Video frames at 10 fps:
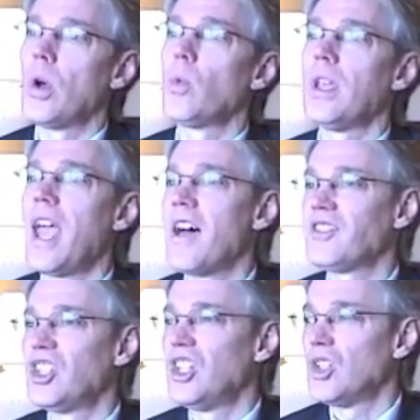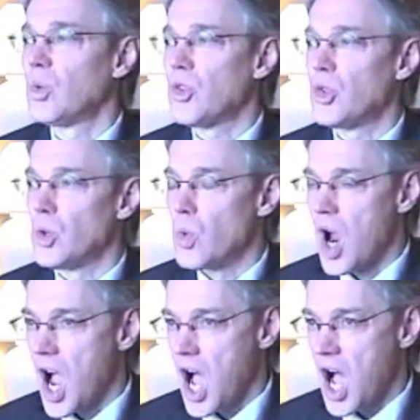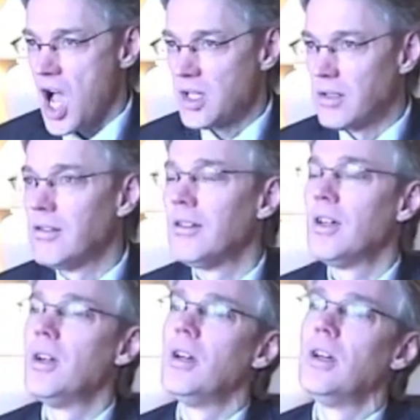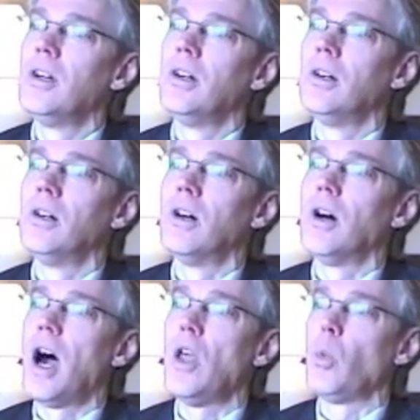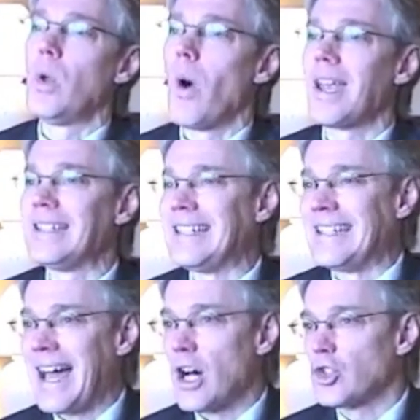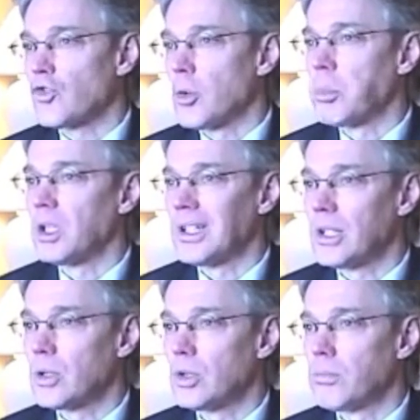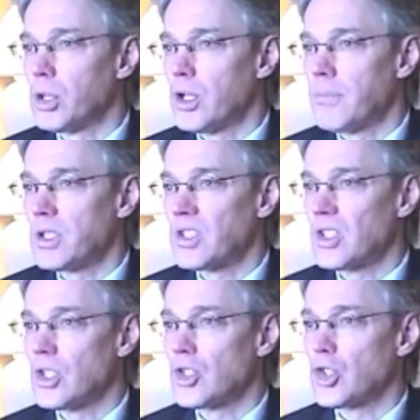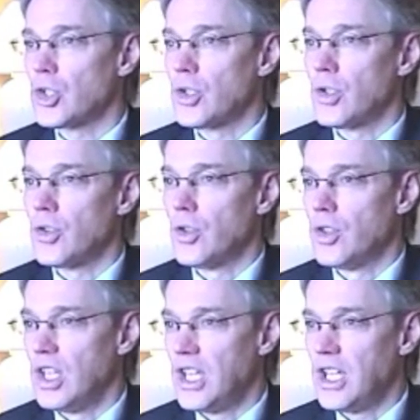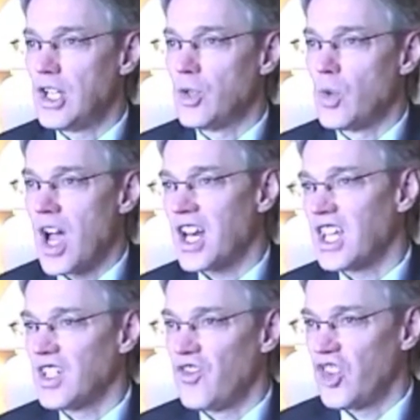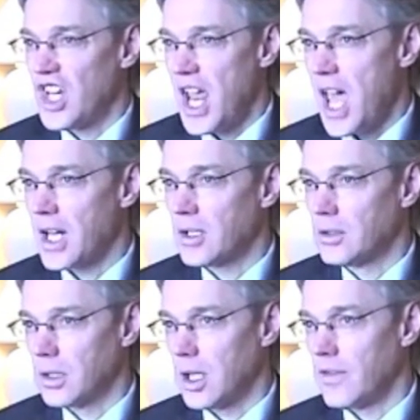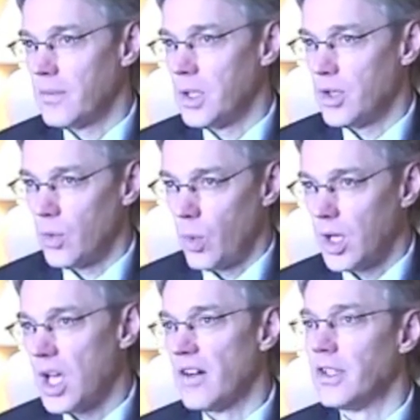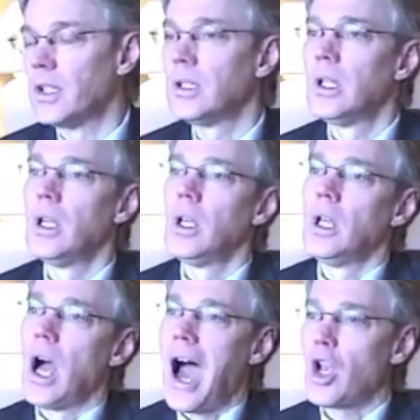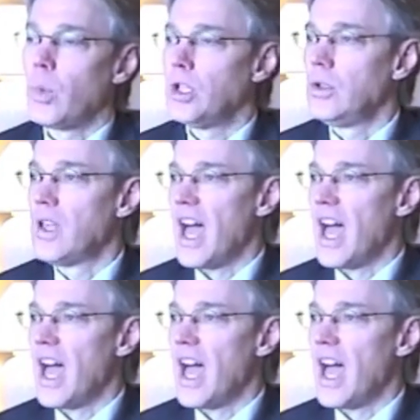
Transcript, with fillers: when we have to deal with Iran, and we want to denounce for political purposes the Iranian fanatical government or whatever. How do we do